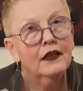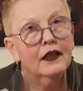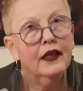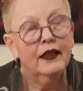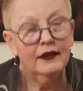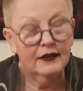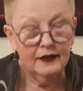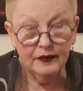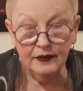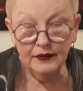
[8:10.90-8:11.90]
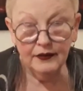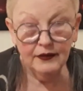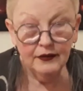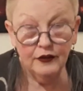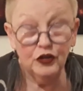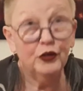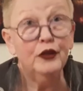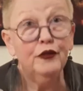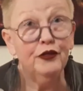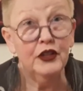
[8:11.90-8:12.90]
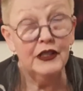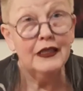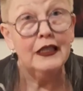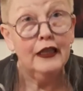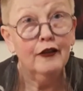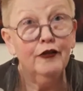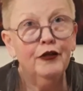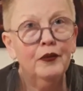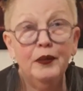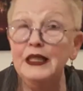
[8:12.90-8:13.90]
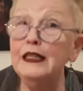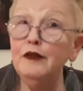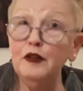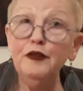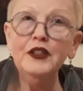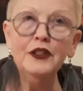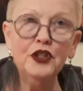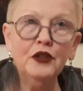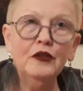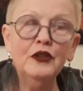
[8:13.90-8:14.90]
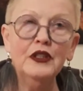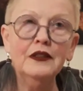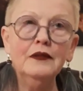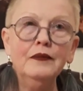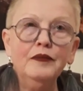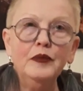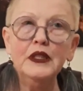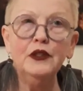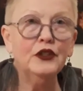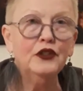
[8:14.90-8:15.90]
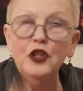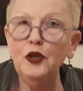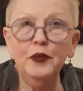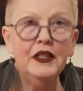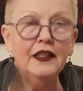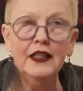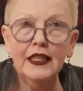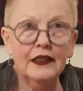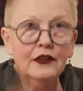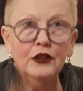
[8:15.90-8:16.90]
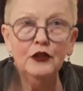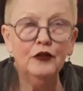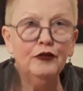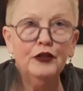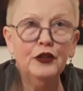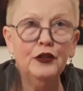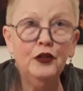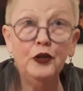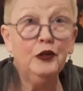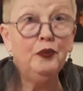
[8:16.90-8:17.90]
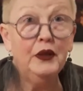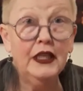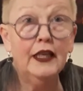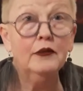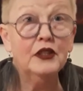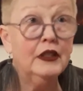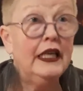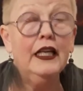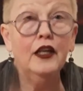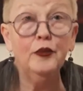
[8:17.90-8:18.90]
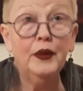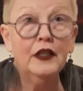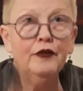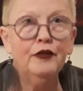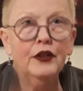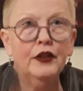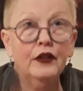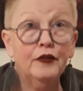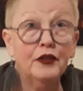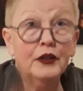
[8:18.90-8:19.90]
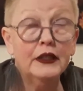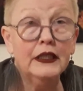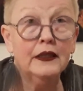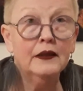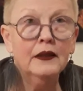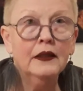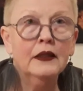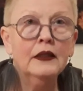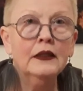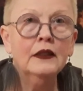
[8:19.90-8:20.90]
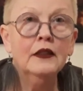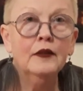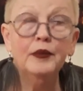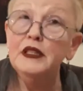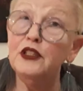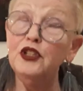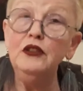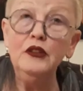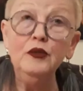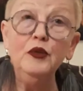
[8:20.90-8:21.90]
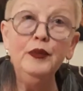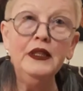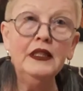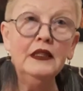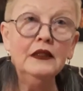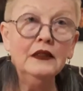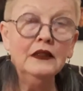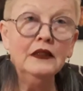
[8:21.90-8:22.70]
And do it for yourself, but even for the children, because nobody thanks you for not being able to get out of bed for a year. But the children will be...